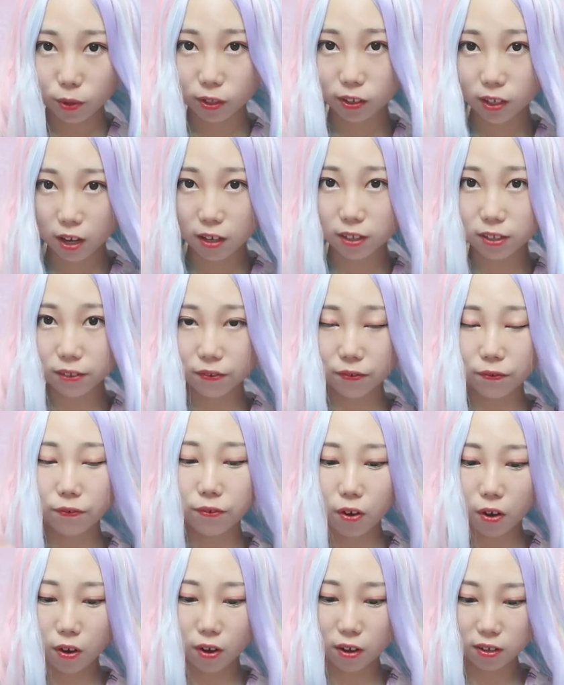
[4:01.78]
will not
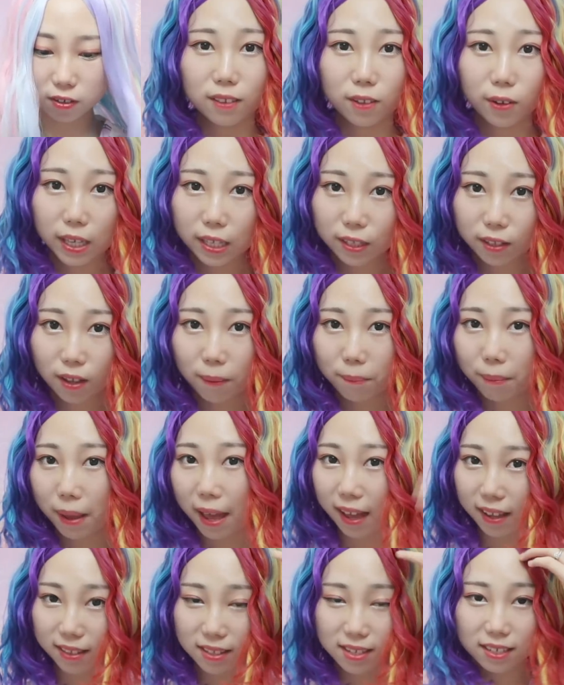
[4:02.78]
fall. Looking not
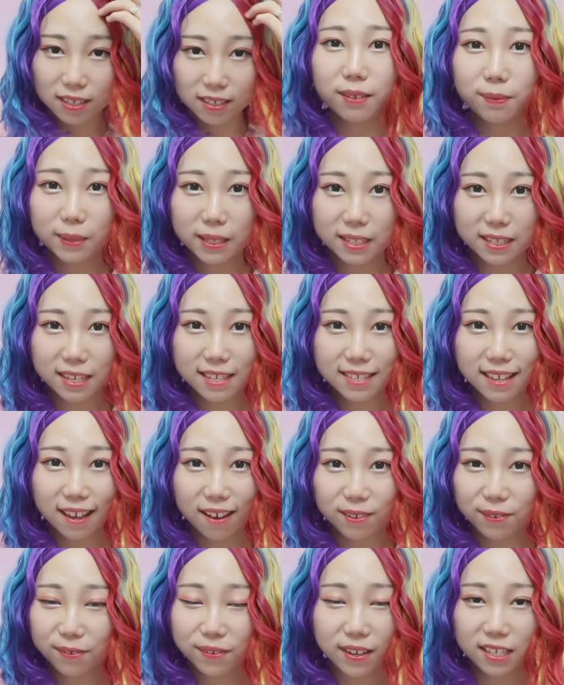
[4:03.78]
bad, but this
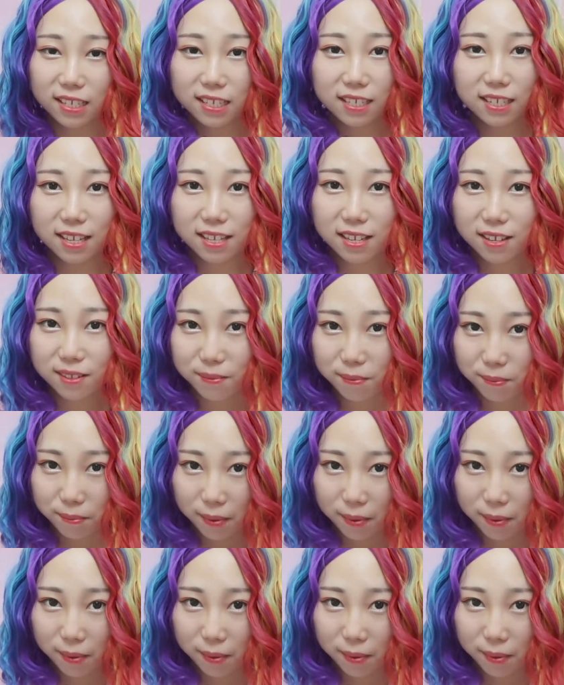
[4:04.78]
outfit doesn't